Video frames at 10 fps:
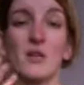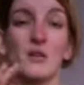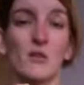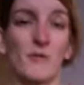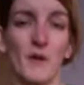
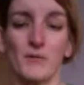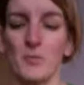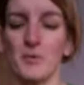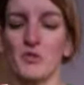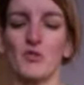so far I've
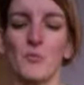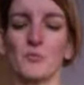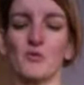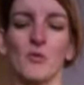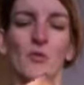not been
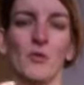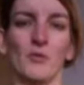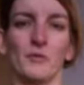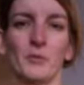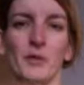stopped and told
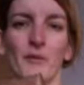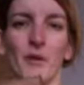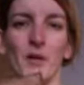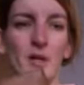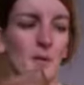off or whatever.
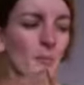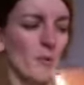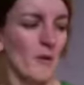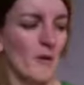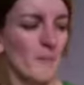
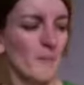For